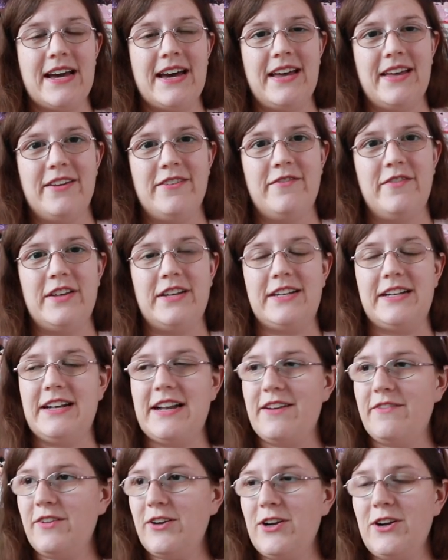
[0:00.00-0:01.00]
I have
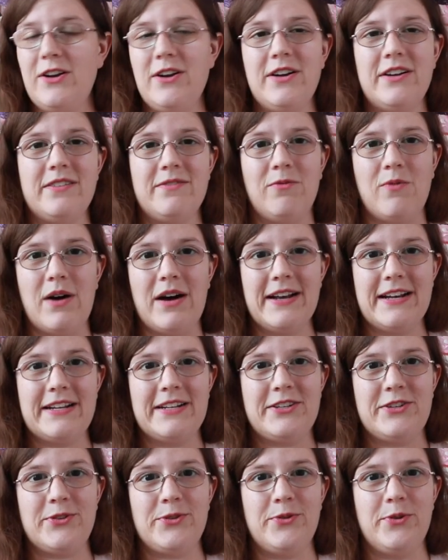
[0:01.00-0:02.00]
never
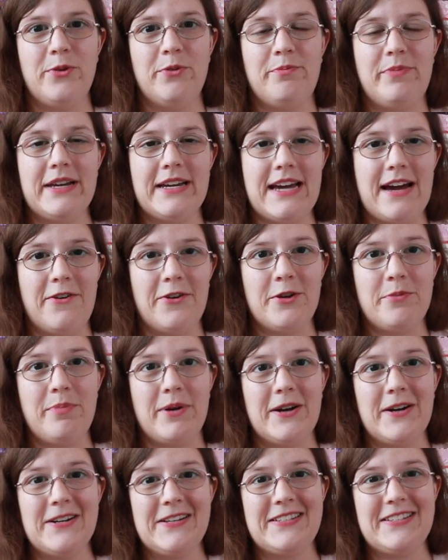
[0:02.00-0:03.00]
wanted to pick out a
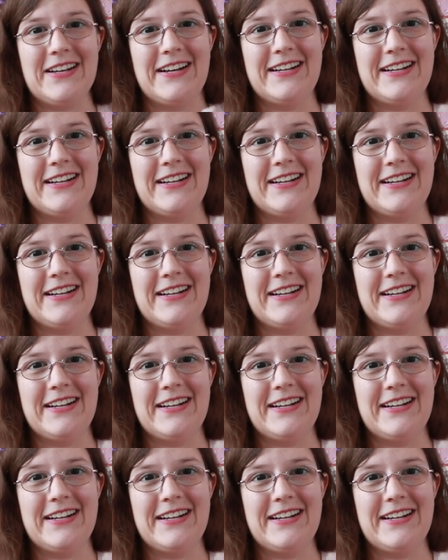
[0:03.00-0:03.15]
purse